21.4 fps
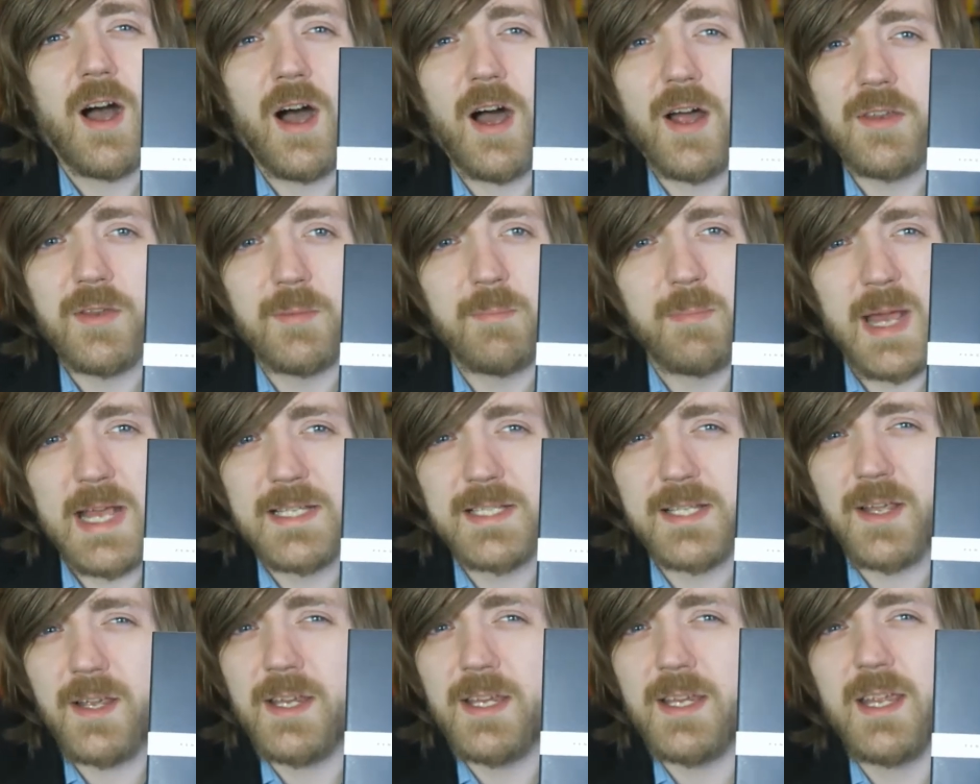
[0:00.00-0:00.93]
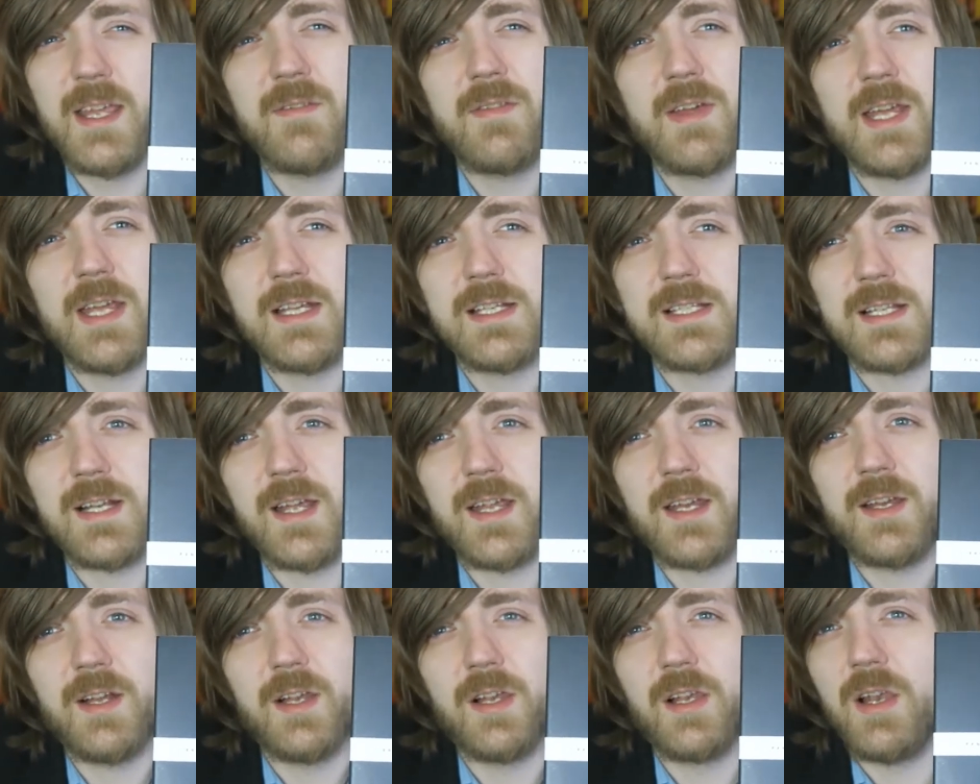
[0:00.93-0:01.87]
Uh, the best I can give it is
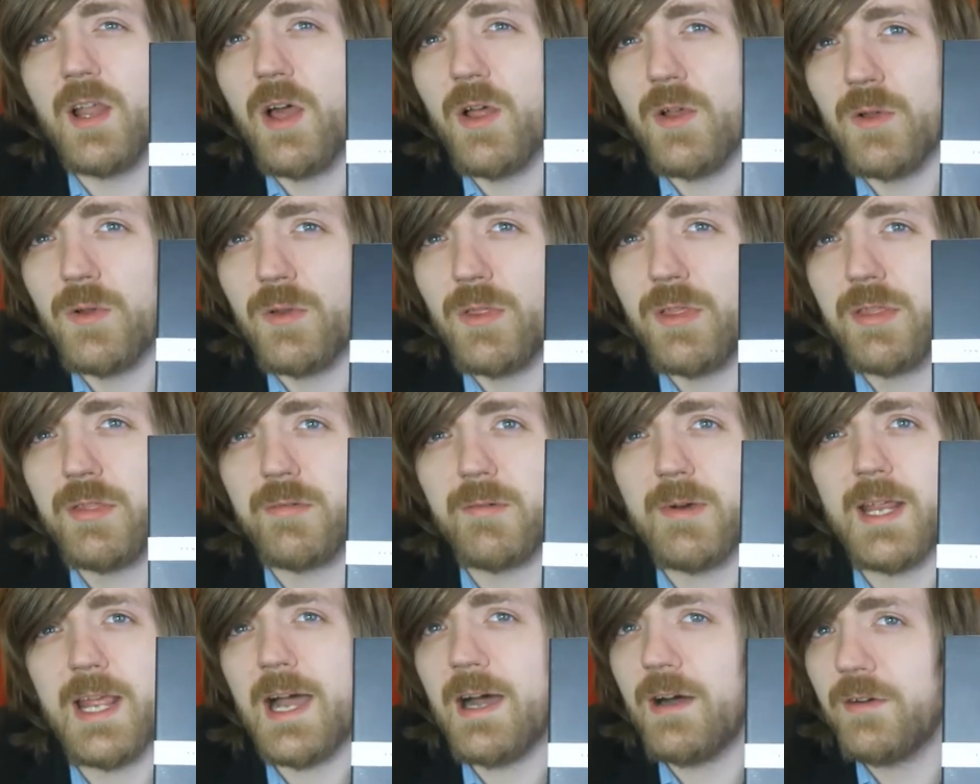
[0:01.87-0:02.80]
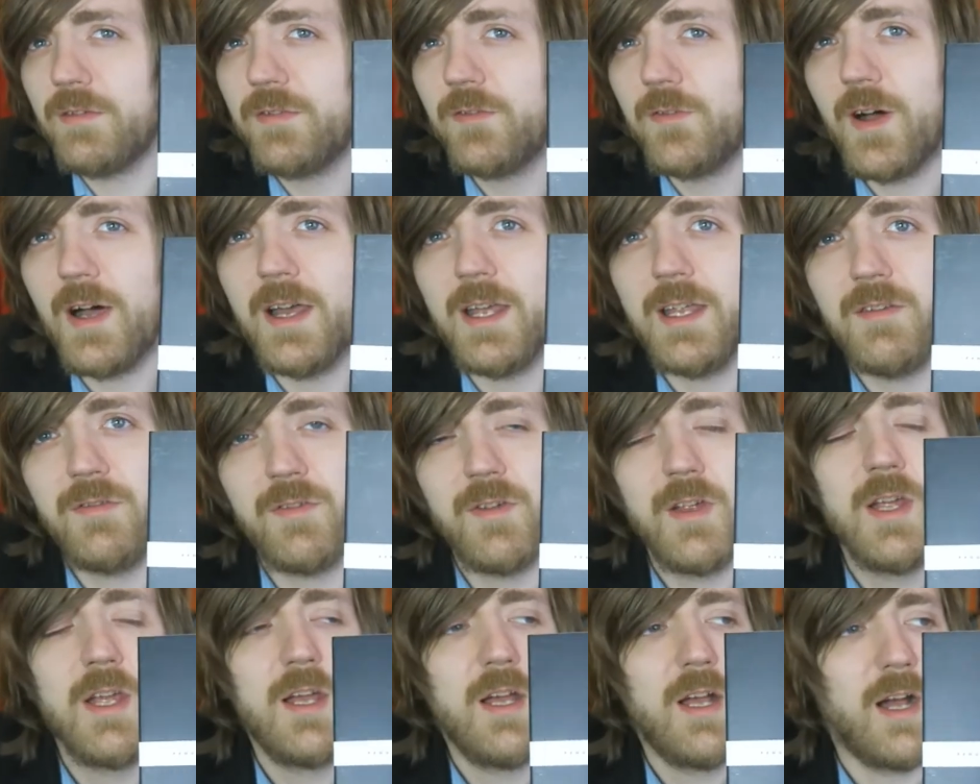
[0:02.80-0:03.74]
like a low 3 out of 5
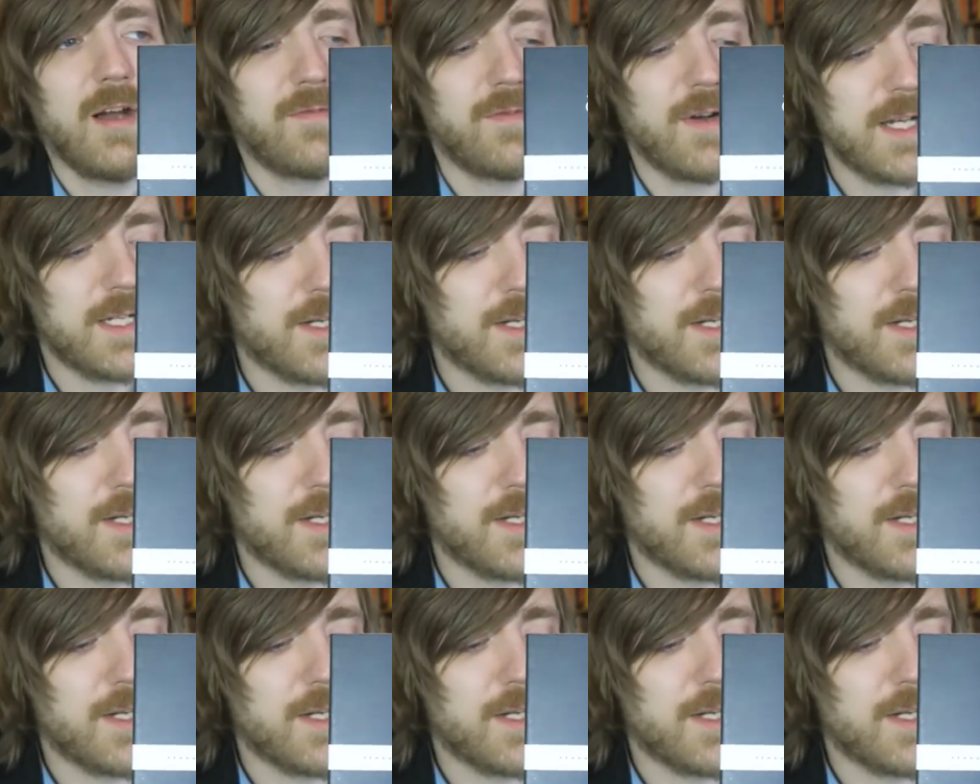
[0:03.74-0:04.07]
I've